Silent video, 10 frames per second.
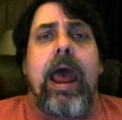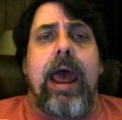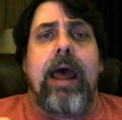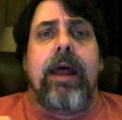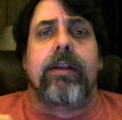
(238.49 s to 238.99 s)

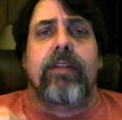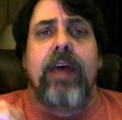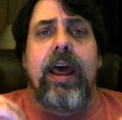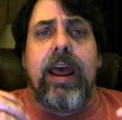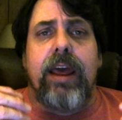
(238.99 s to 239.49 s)
And
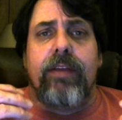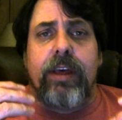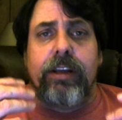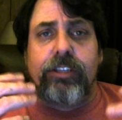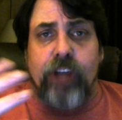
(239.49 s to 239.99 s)

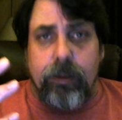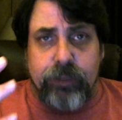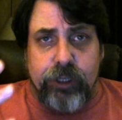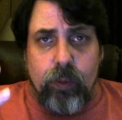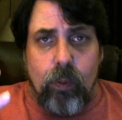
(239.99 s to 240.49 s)
the
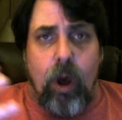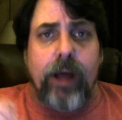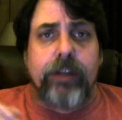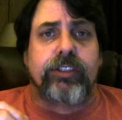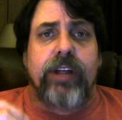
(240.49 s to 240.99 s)
assumption
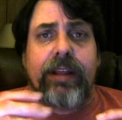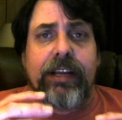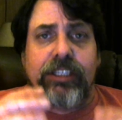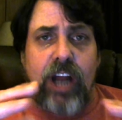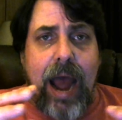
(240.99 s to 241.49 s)
was that
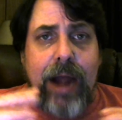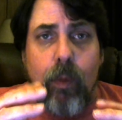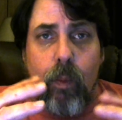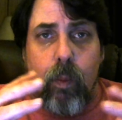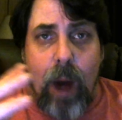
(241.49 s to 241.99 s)
these light
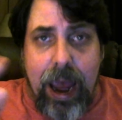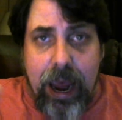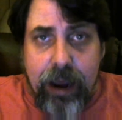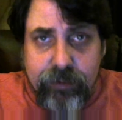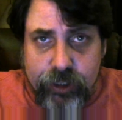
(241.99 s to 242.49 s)

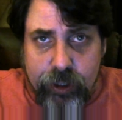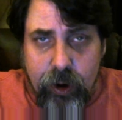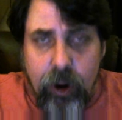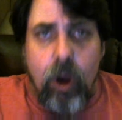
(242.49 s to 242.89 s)
waves